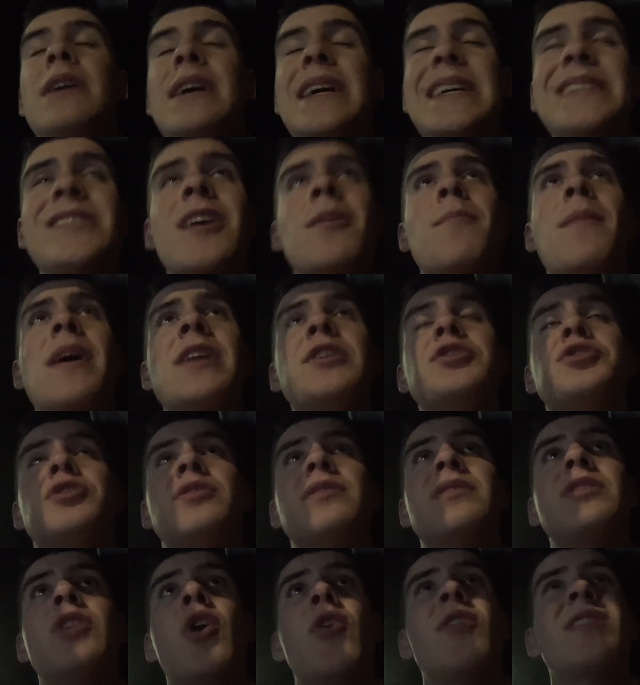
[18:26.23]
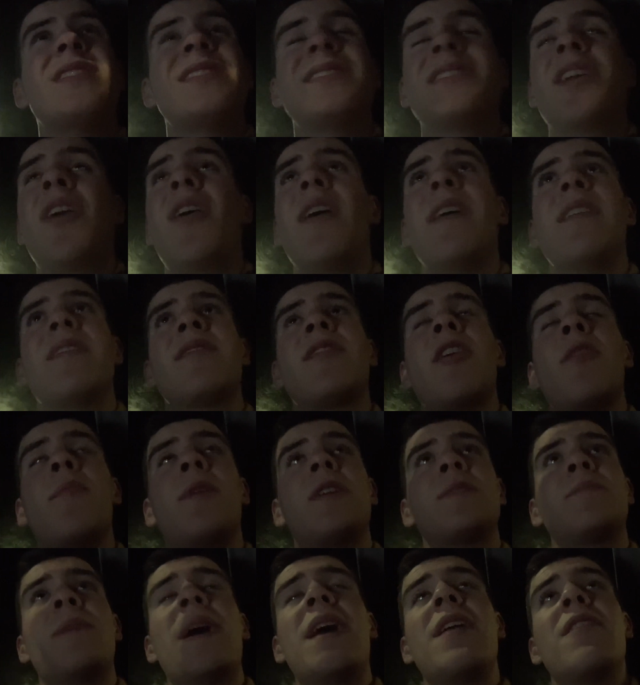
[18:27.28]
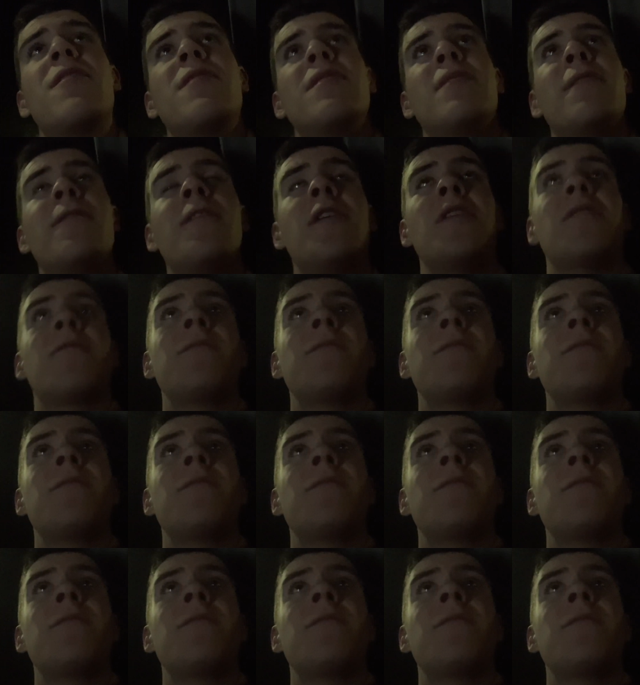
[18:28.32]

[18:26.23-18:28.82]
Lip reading: as I mentioned, Norwich started so much better in the first